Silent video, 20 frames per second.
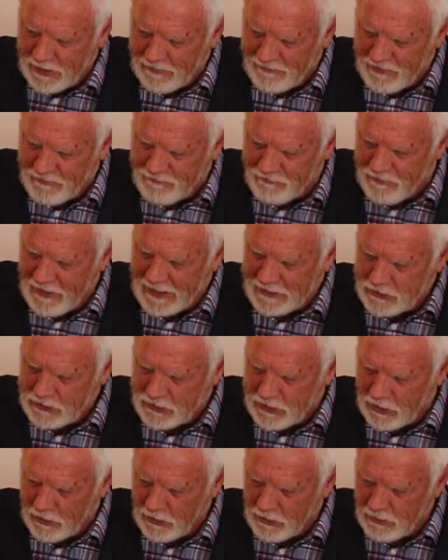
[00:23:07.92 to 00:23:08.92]
of a
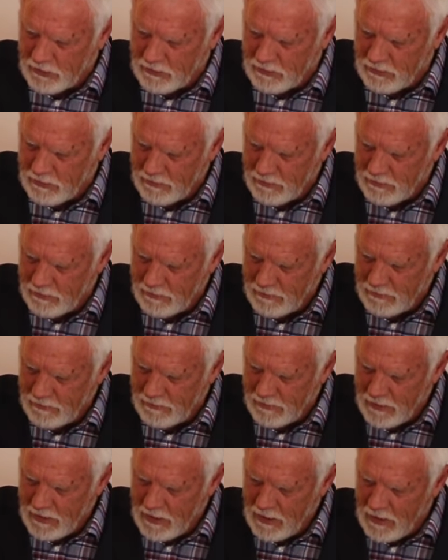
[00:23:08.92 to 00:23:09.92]
fixed earth
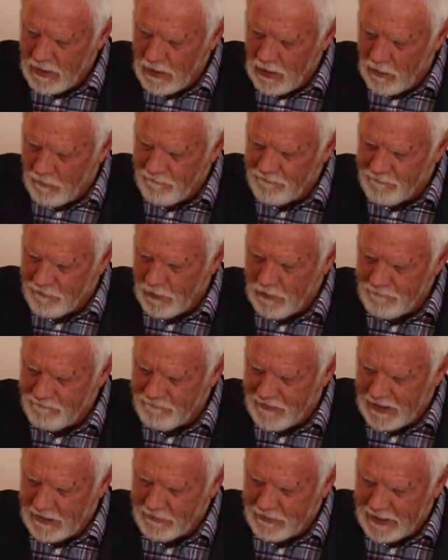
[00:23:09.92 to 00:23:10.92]
on firm
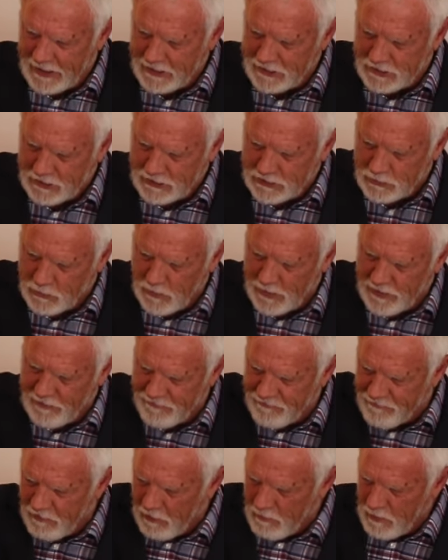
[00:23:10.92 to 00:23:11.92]
foundations with a
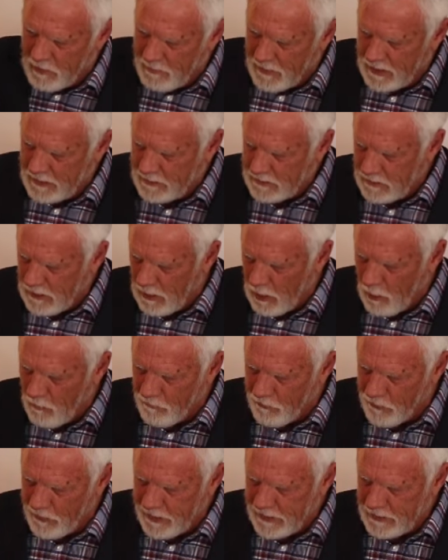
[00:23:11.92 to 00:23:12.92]
firmament
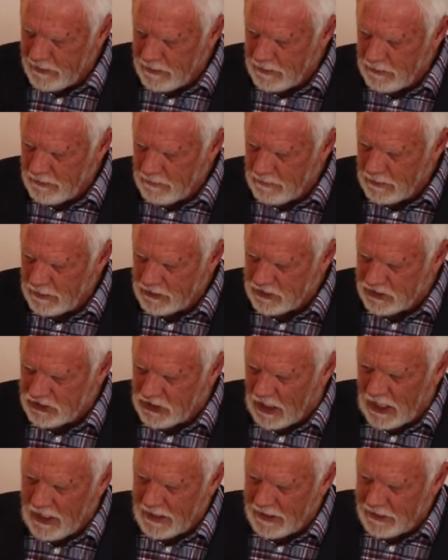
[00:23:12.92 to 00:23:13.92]
over it, a
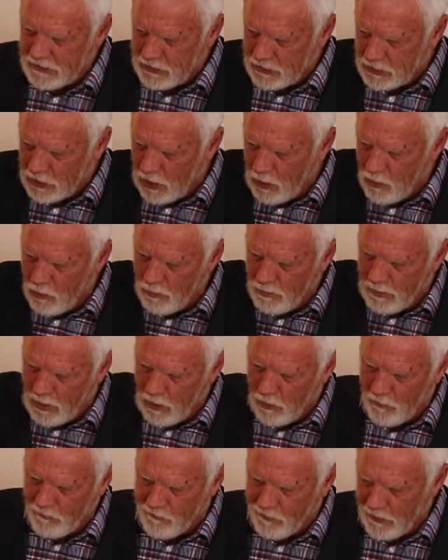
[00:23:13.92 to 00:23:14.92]
solid dome
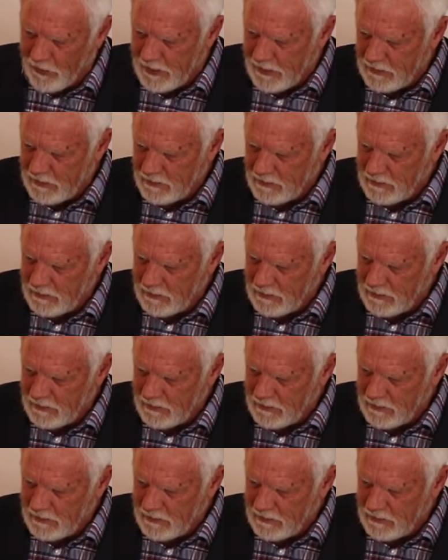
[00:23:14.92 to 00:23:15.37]
over it,